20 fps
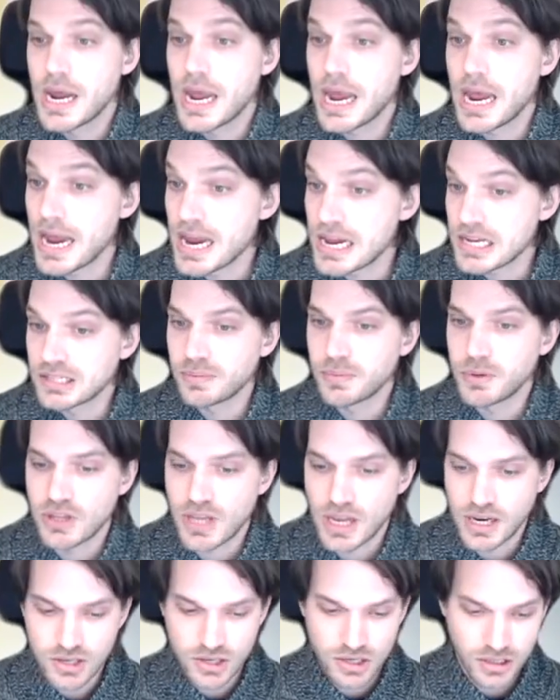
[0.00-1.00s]
is
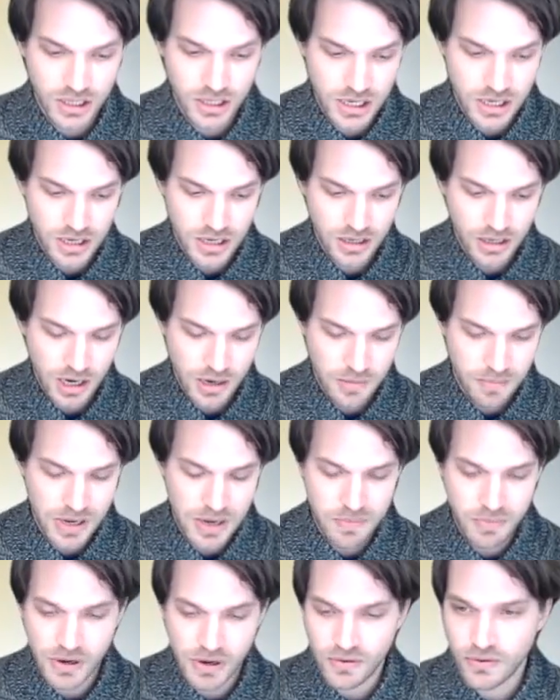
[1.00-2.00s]
potentially an IP
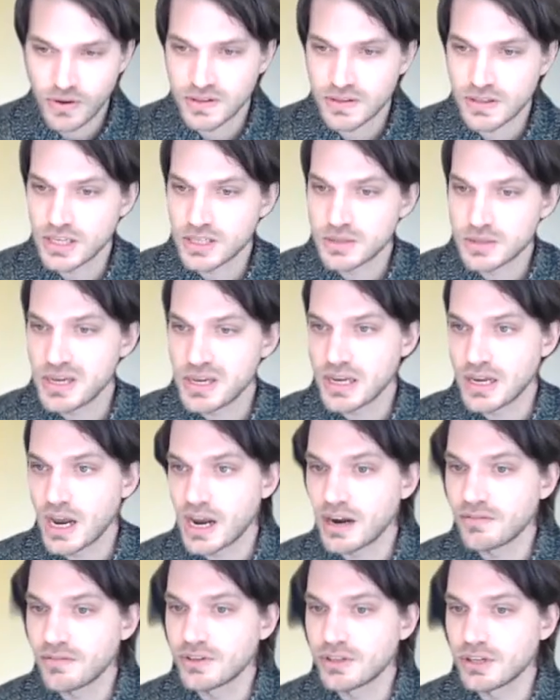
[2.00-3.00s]
prefix that's being
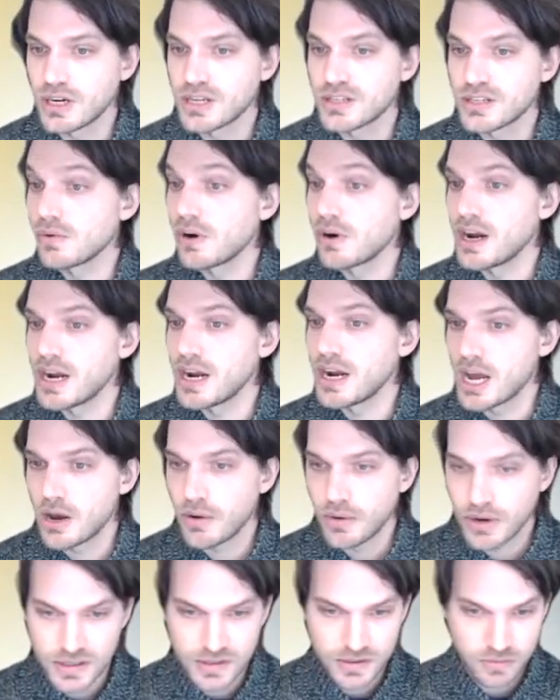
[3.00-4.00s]
advertised right now
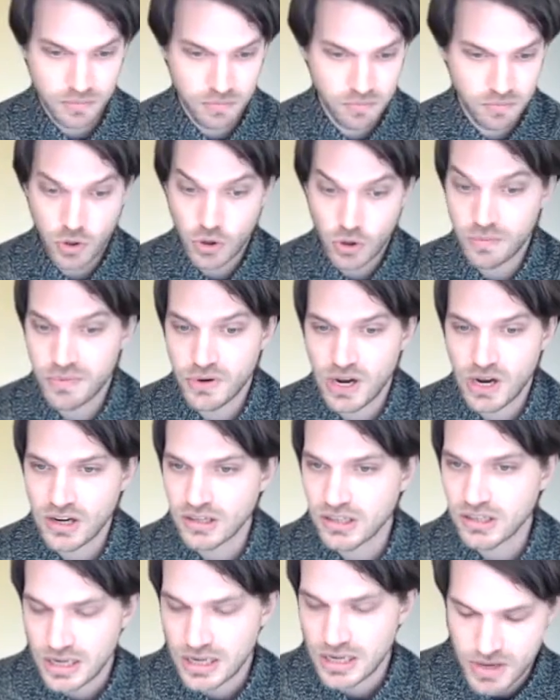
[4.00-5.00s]
and could
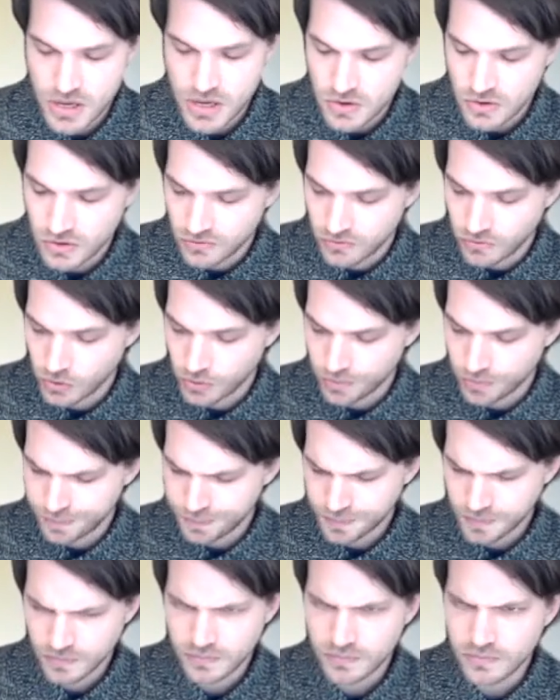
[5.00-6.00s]
potentially be used for
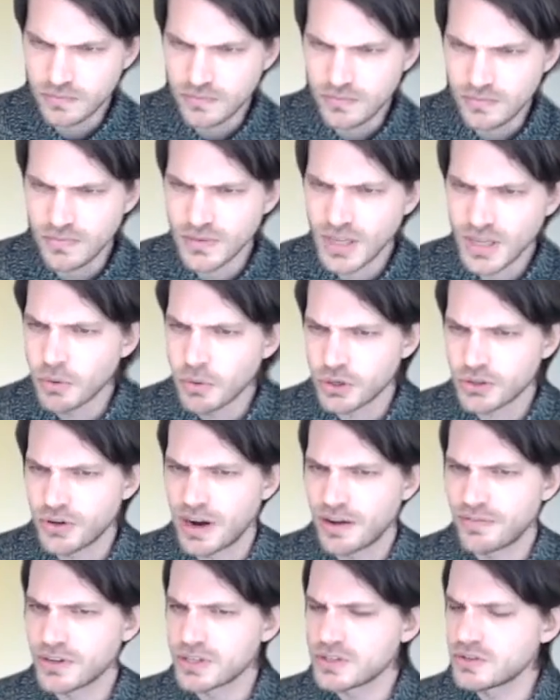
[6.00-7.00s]
network
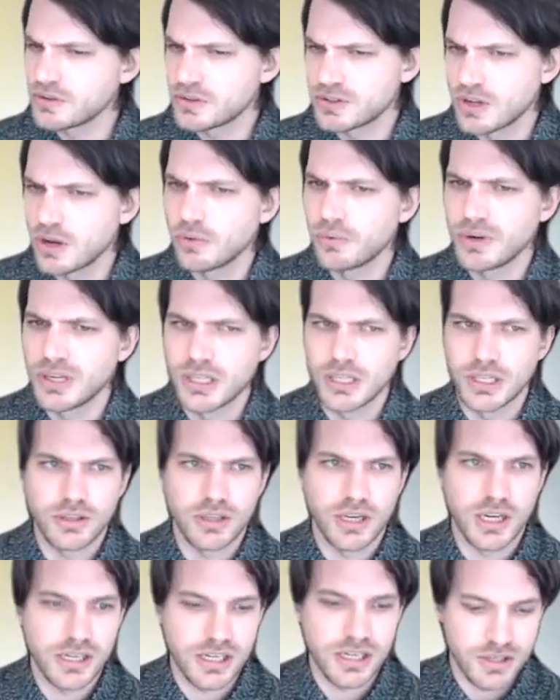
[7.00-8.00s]
traffic. So it's not really a good
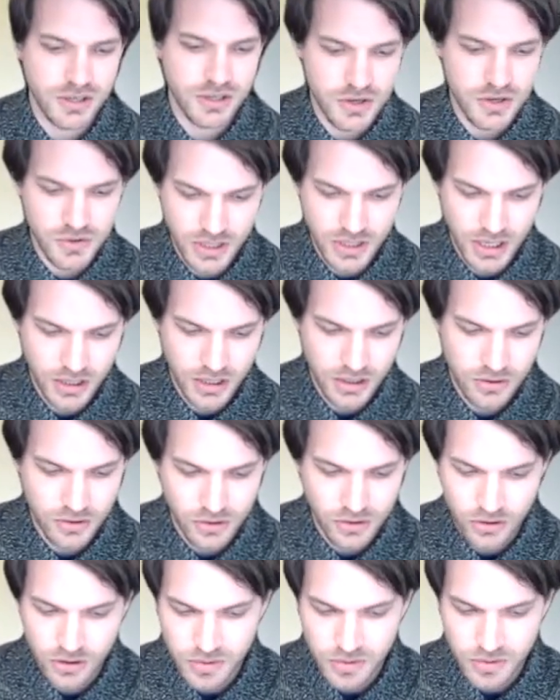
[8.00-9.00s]
idea to use that in your
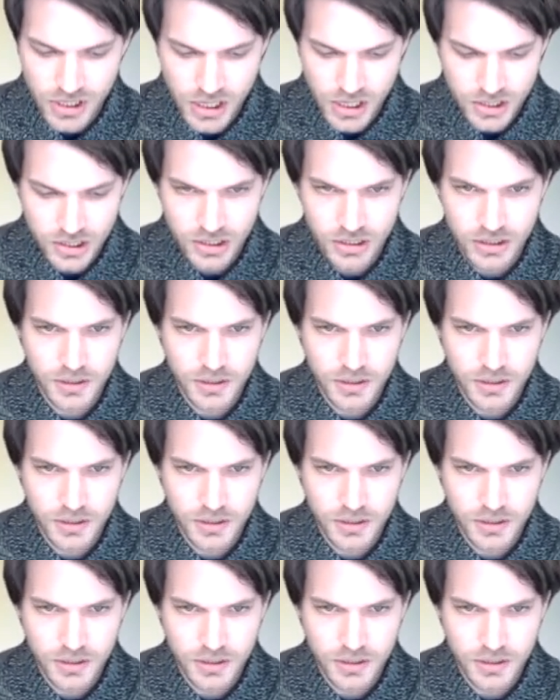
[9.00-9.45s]
documentation.